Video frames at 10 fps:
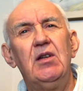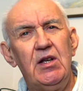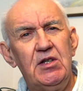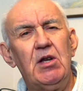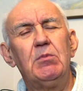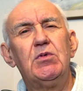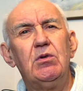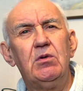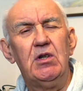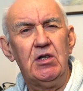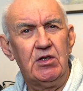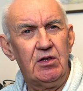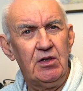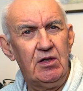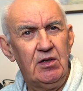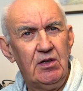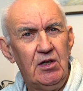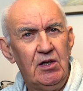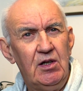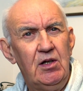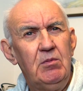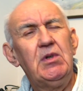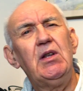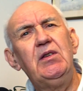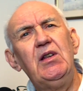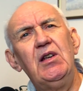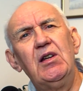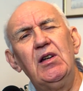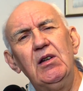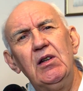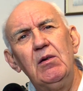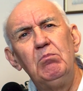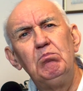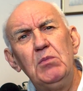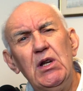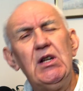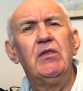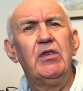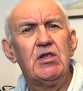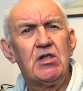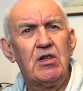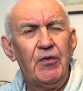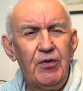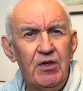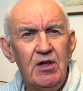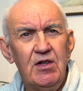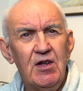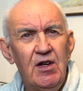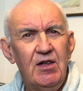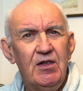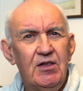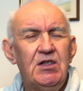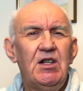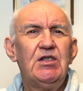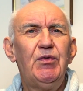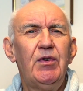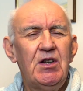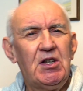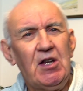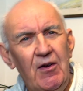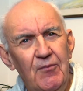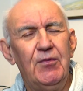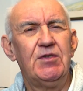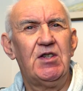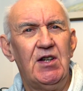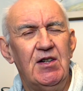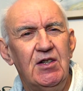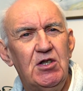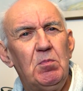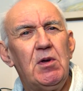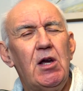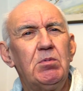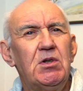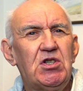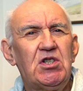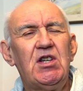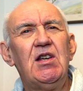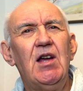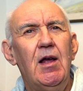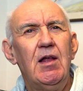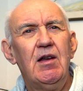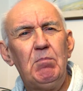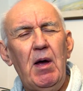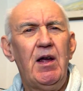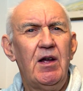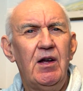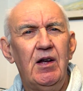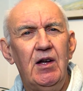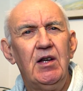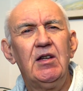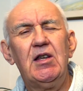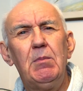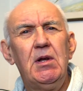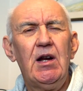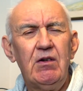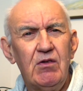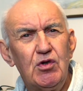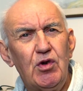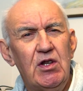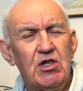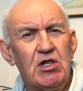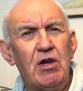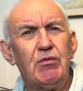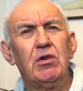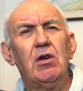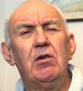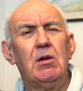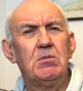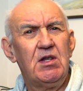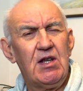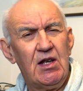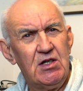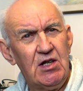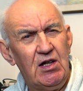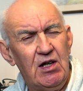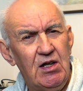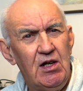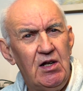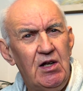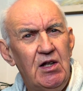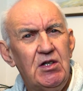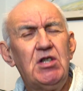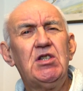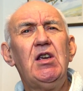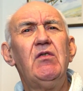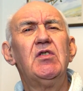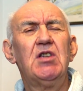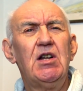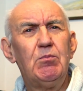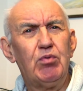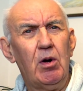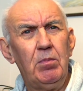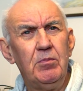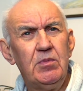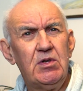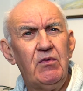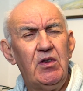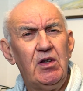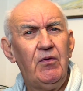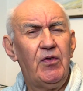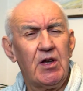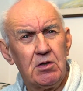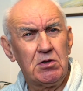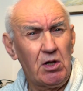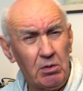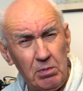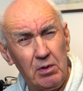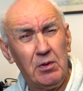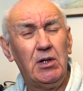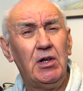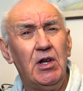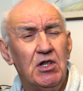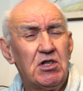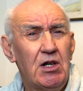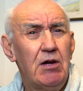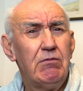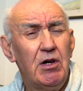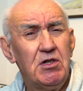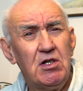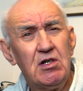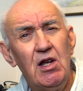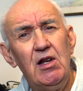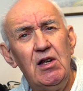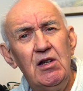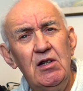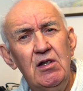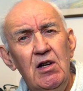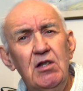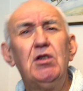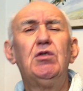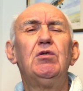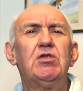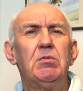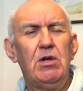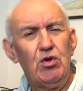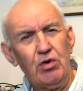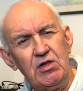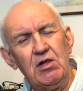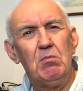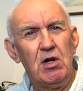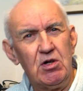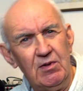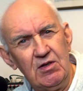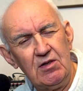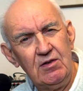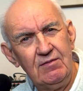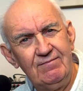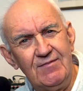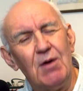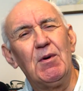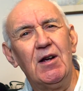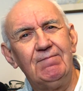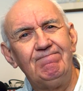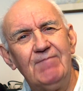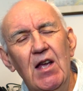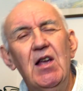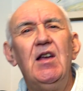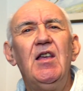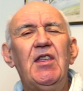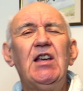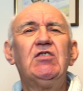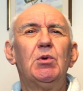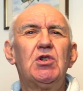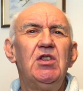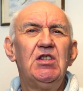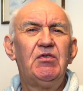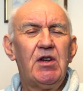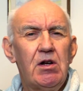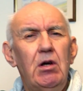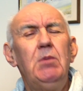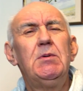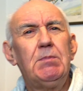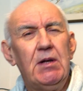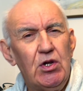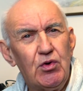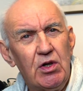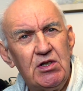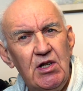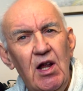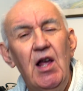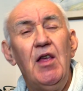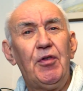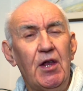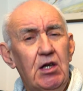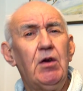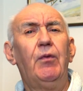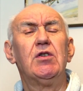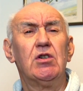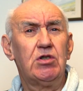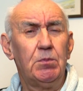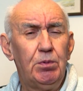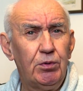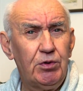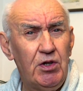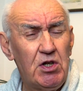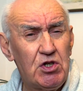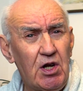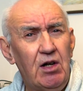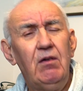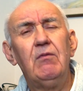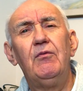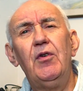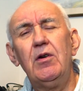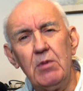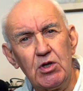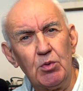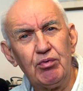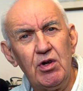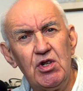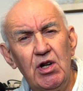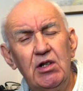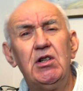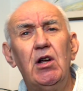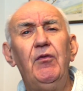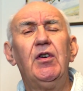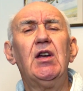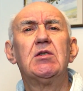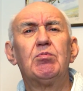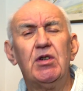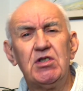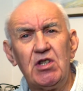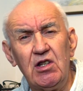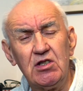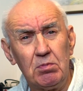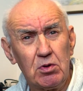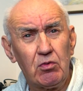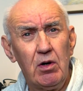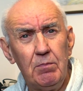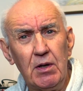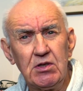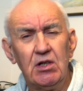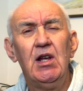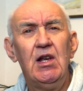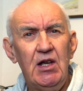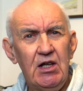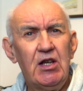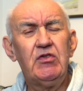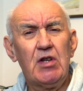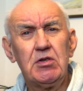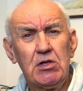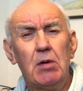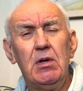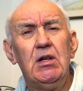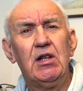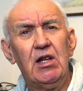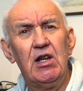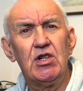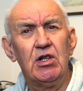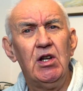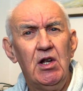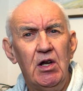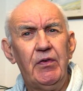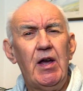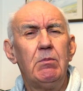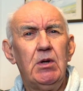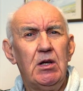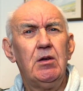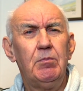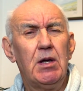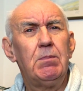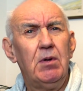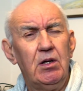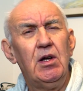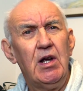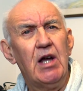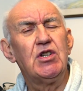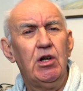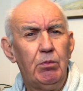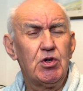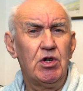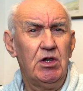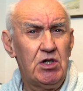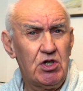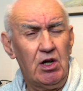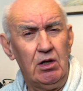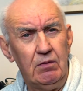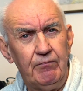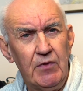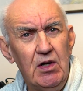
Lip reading: It's up to you to decide. But I think many of us find that it's very comforting to be able to see power coming out of the transceiver and going up to the antenna, to see if there's any problems if the VSWR suddenly rises, and to do some interesting measurements. There we are. Thanks for watching this video. I hope it's been interesting. Thank you for your support on this channel. Very much appreciated. Don't forget to press the subscribe button. It gives us some indication of how many people are actually watching this channel.